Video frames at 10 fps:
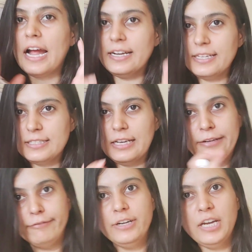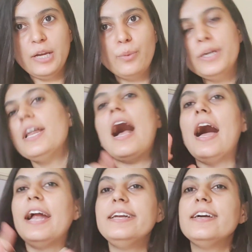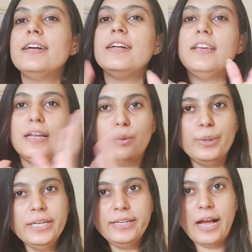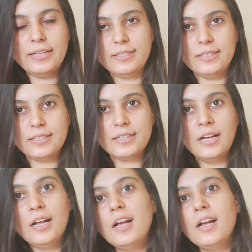that is liquid and liquid gases.